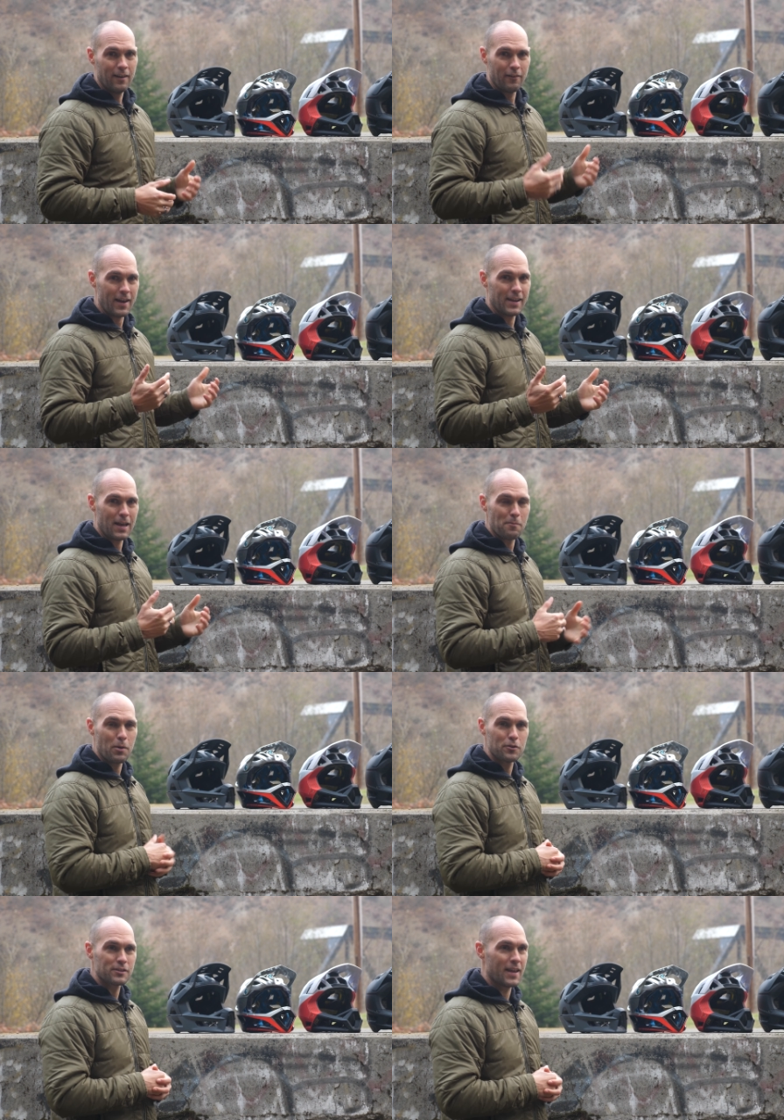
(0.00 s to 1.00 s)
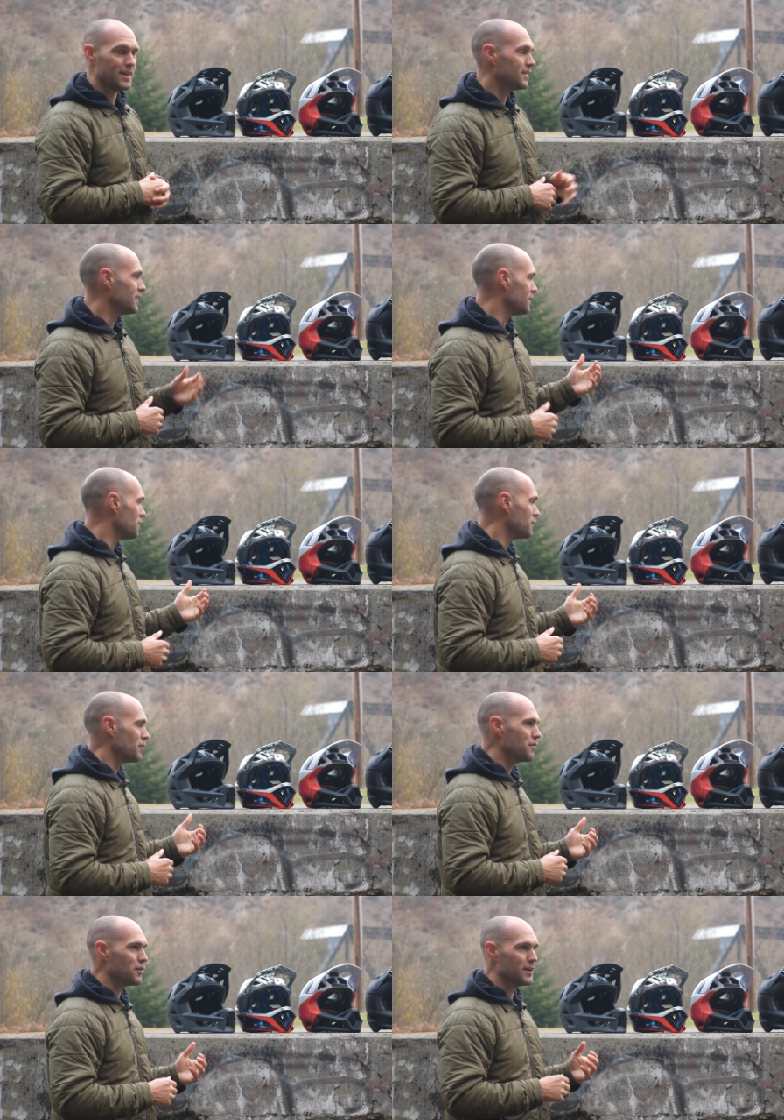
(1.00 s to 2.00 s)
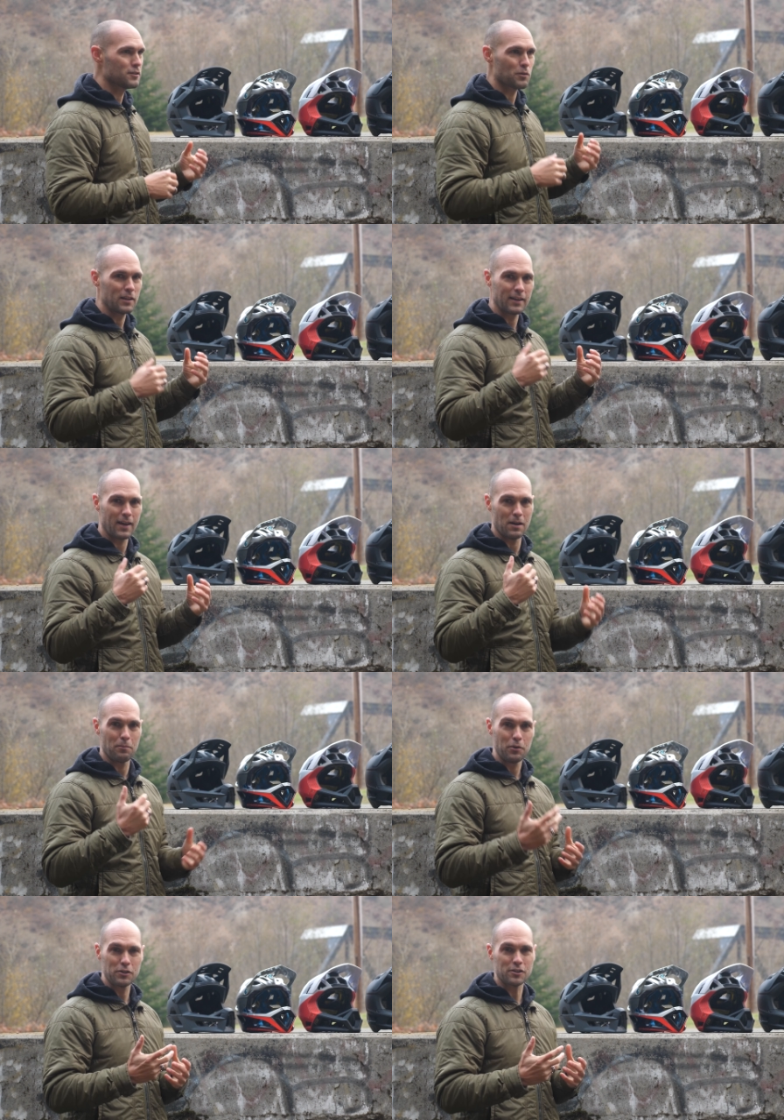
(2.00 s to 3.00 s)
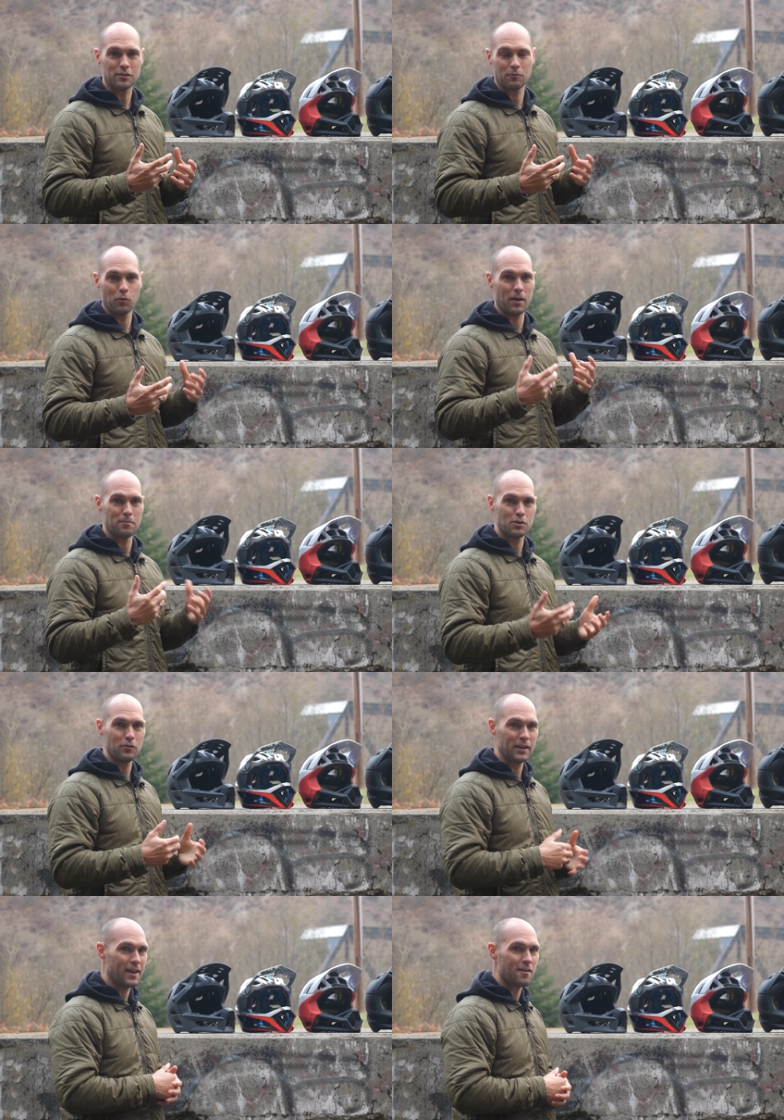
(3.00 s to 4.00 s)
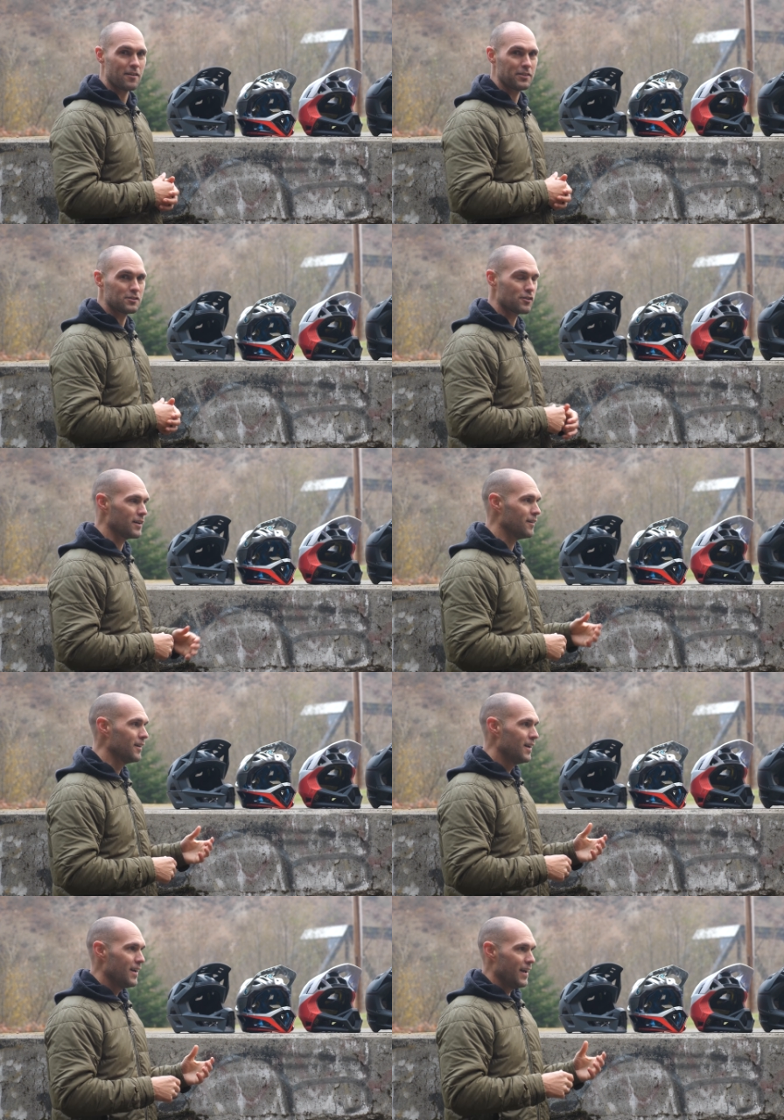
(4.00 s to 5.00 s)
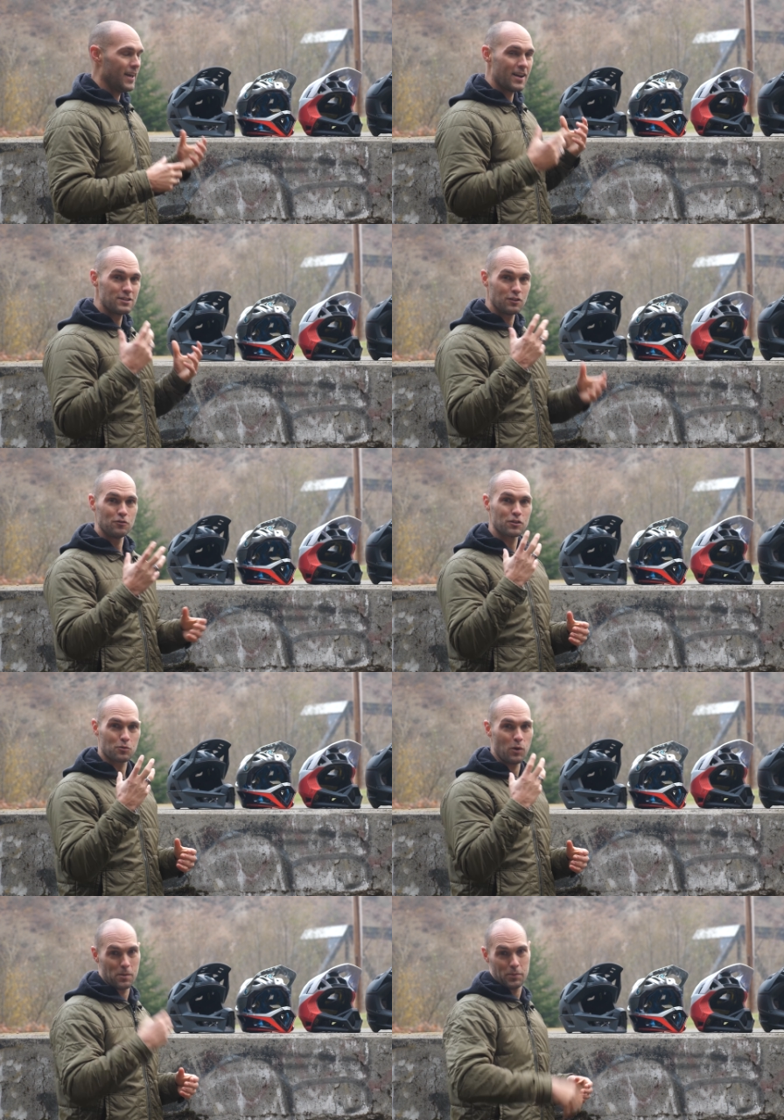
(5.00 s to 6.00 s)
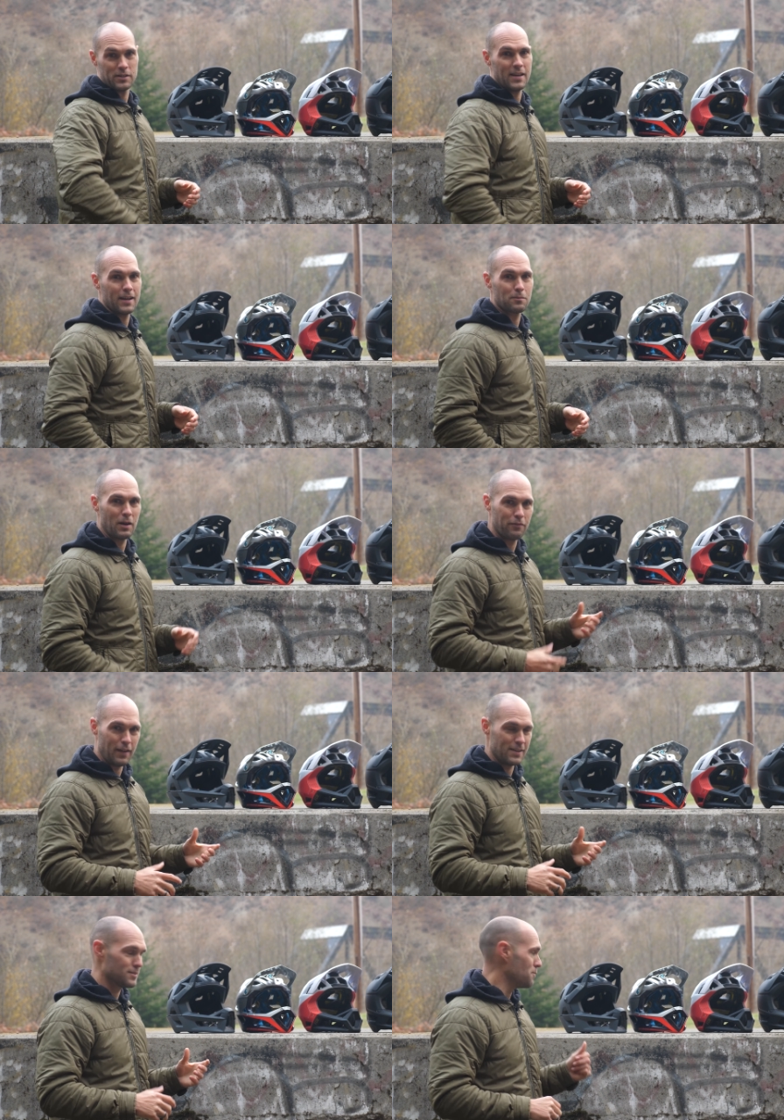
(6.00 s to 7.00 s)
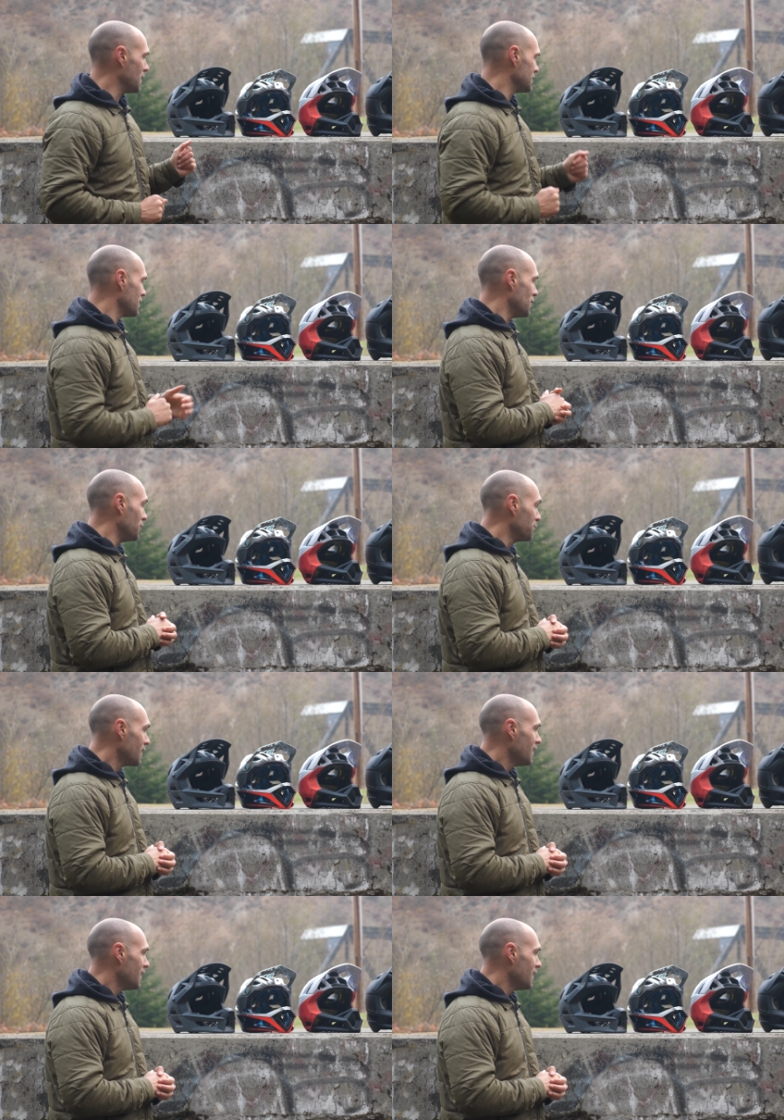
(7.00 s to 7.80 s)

Riding at Post Canyon and Hood River has really kind of pushed what I'm doing out on the trail, and I do just want to protect my face and my dome.